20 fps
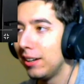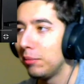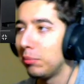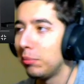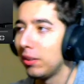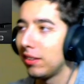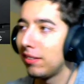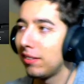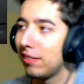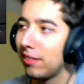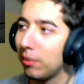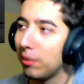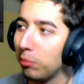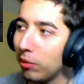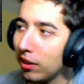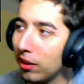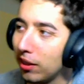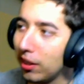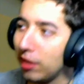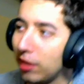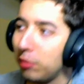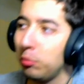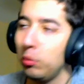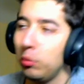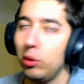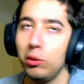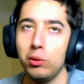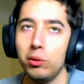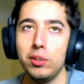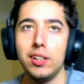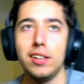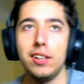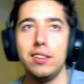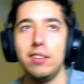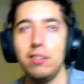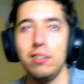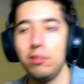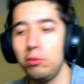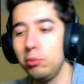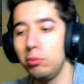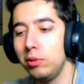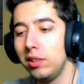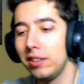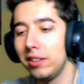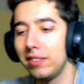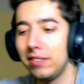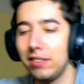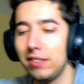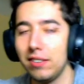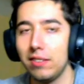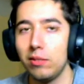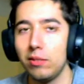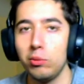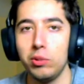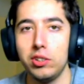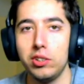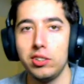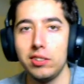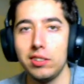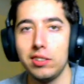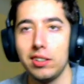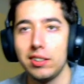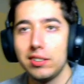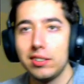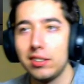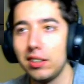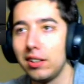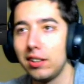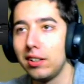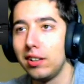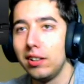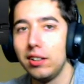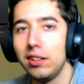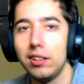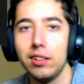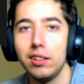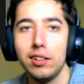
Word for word: but someone let me know that this dude exists, which is a, uh,